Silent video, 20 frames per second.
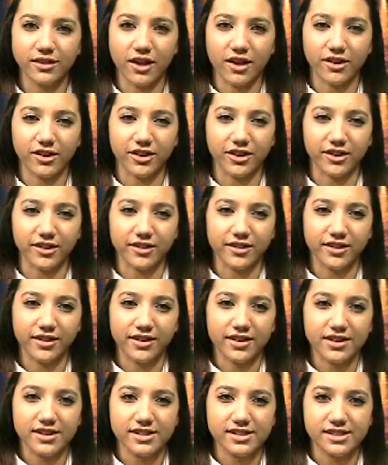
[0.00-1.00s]
Lauder,
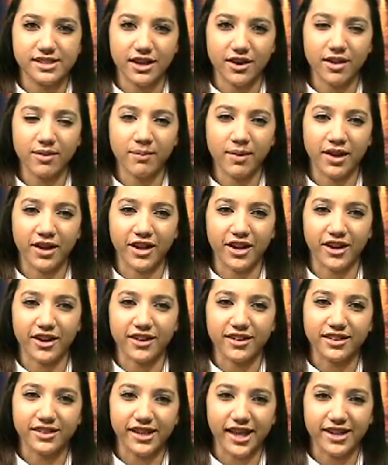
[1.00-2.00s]
Sarah
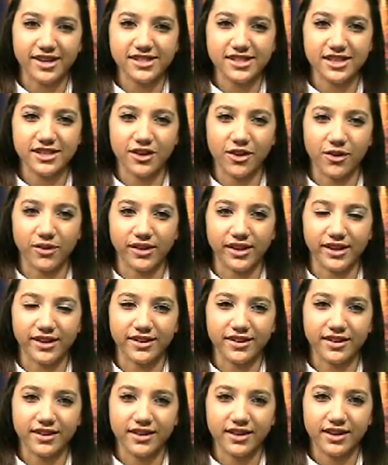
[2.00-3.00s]
Munger, Lexi
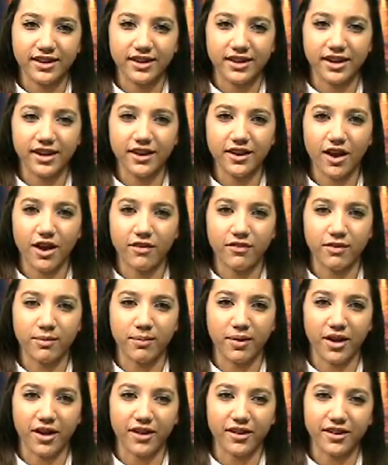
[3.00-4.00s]
Nolan, Nick
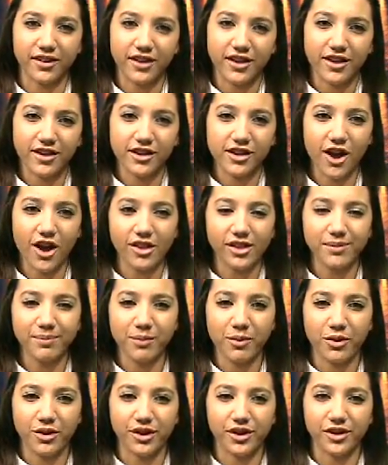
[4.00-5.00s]
Offenbach, Colin
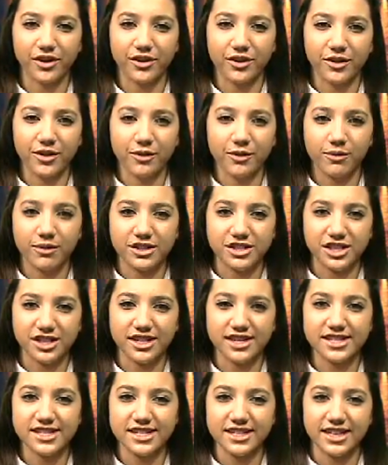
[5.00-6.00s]
Porter,
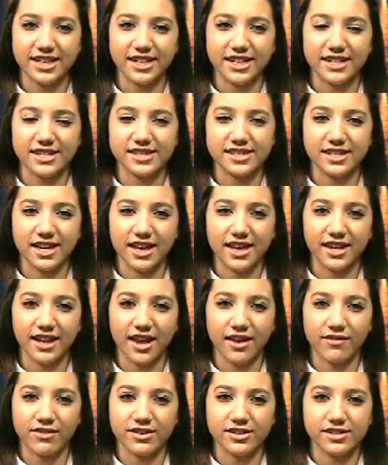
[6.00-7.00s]
Regina Salinas, and
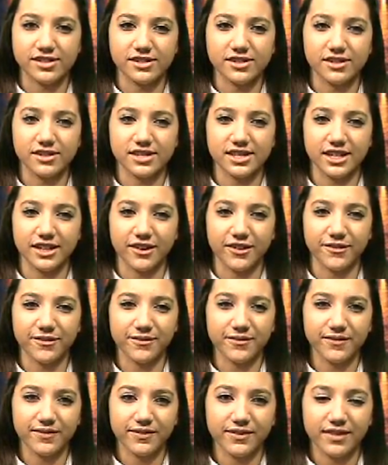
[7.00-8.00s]
Evan Sotillo.
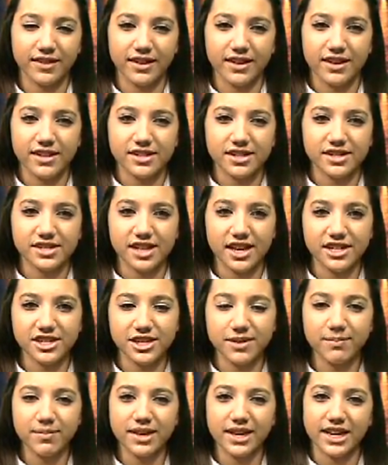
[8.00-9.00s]

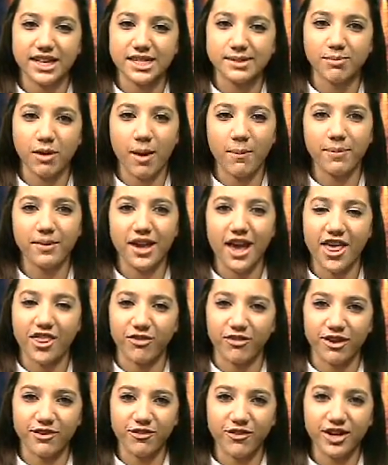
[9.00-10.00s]
Detention begins promptly at
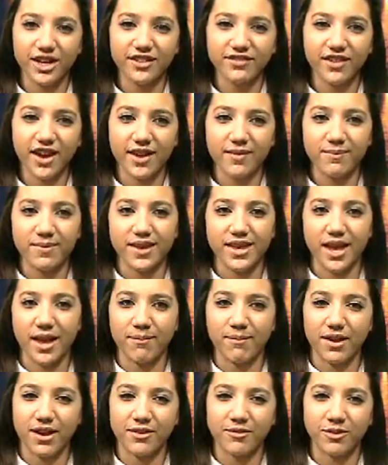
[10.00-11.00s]
3:45
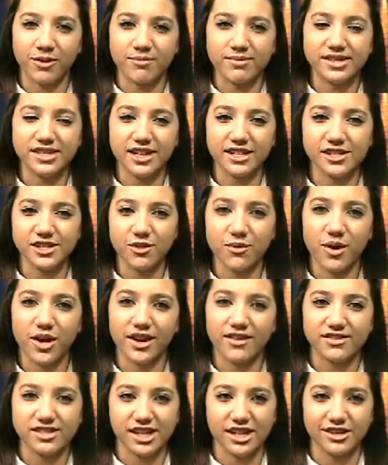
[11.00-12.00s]
p.m. in room
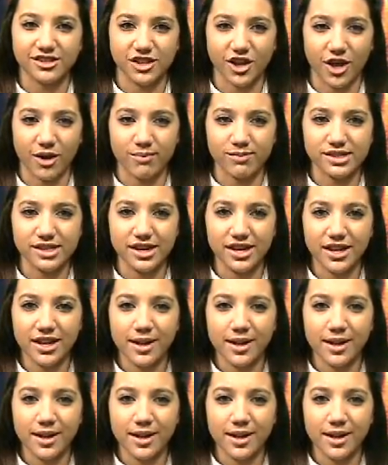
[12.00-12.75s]
601 of St. Dom's.